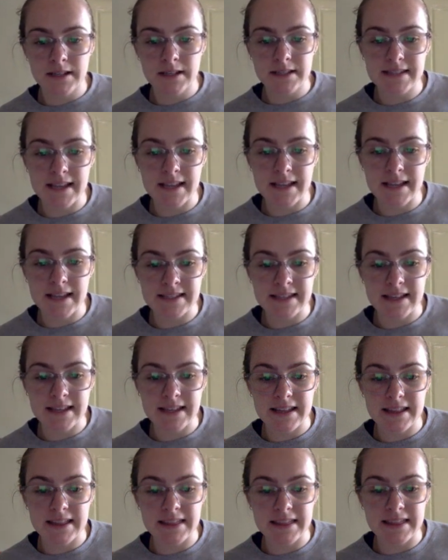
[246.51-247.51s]
It
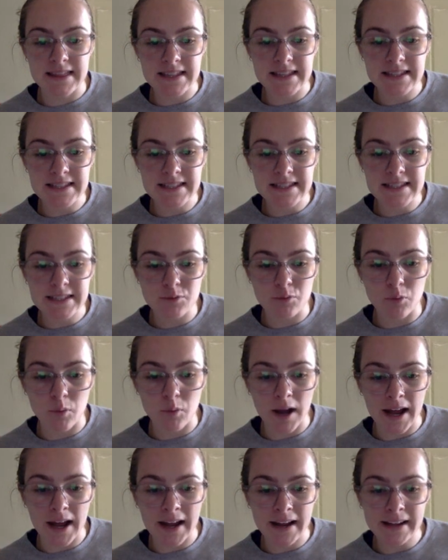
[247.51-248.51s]
says, this is
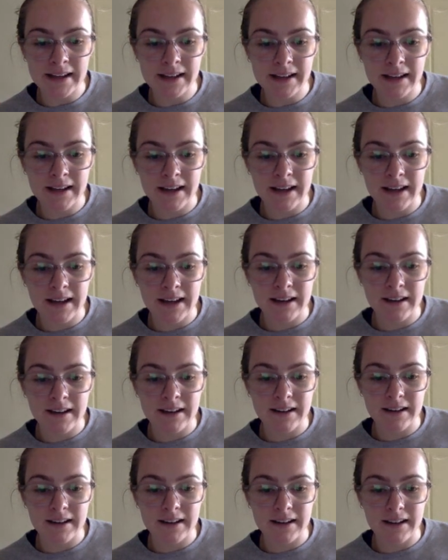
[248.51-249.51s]
why
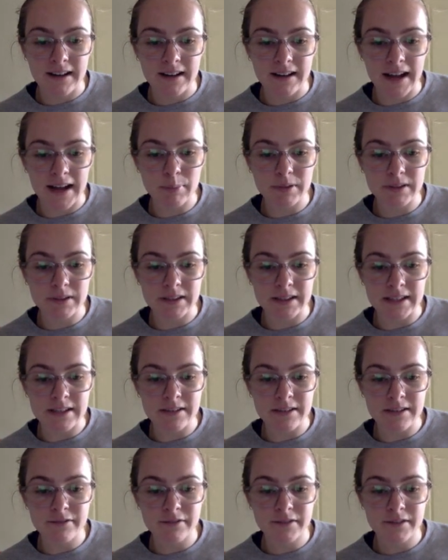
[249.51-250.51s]
I
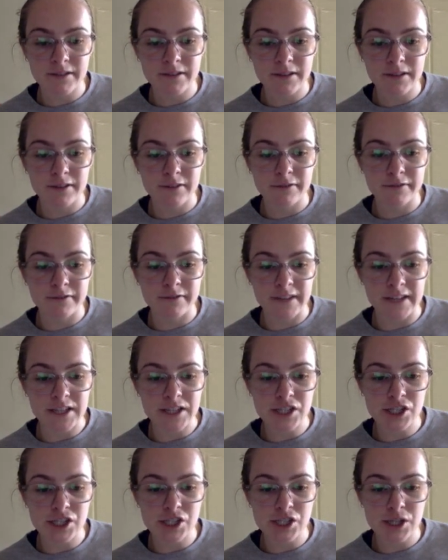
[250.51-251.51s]
believe
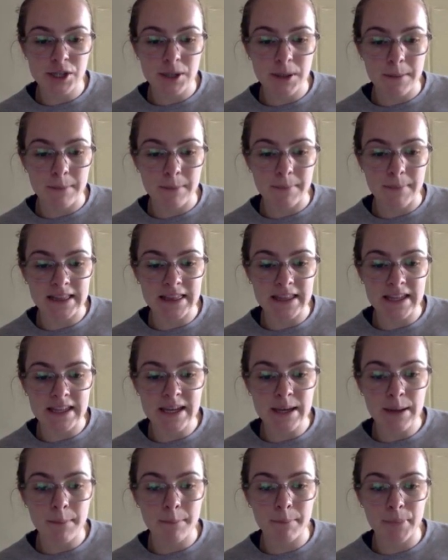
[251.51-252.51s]
fish make
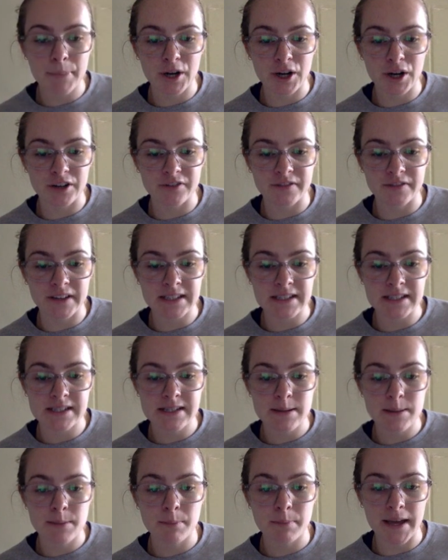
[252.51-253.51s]
the perfect
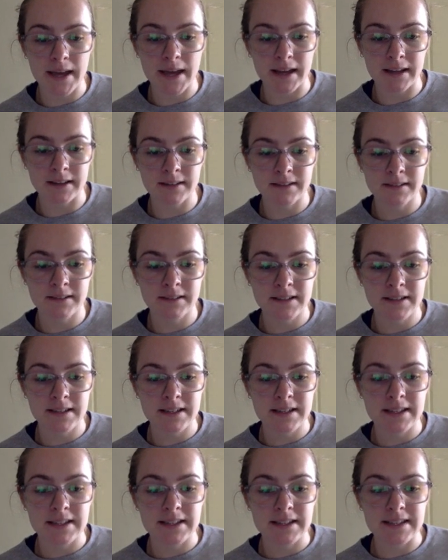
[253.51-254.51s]
pet.
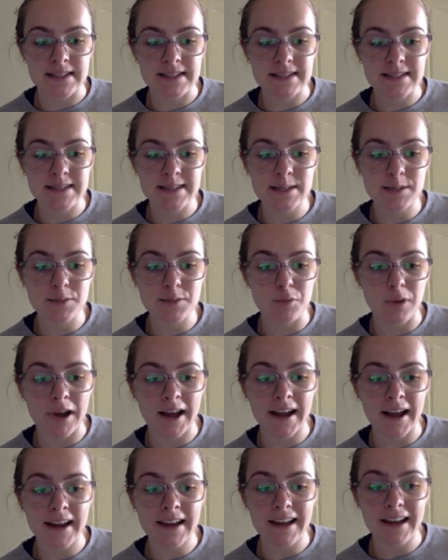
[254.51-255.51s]
This is
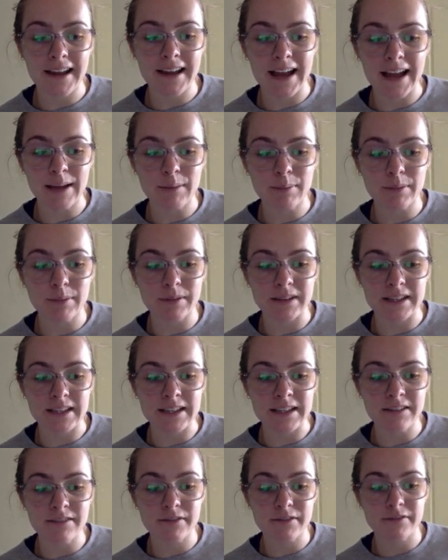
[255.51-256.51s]
why I
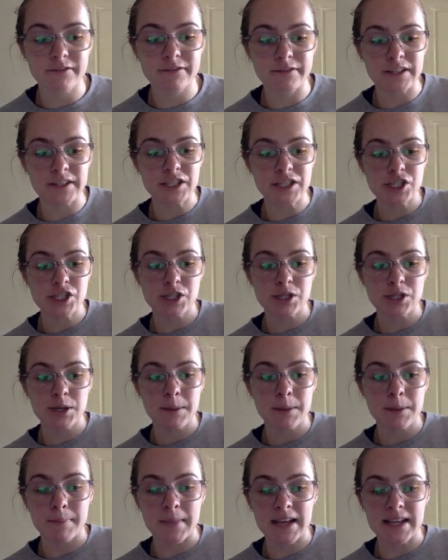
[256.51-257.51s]
believe fish
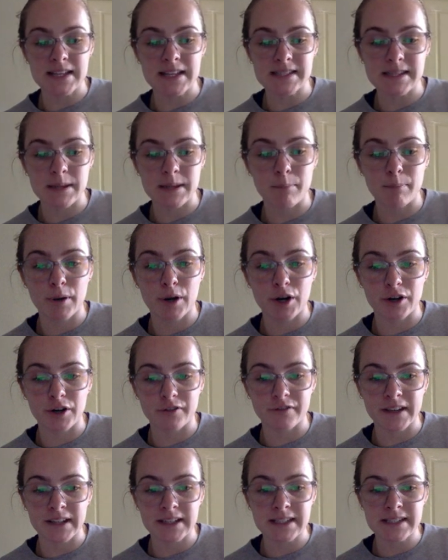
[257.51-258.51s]
makes the
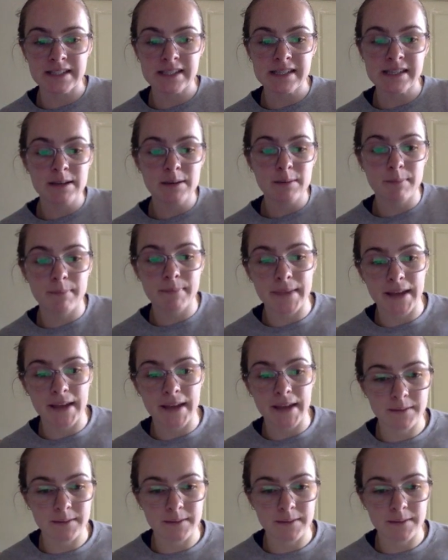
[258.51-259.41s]
perfect pet.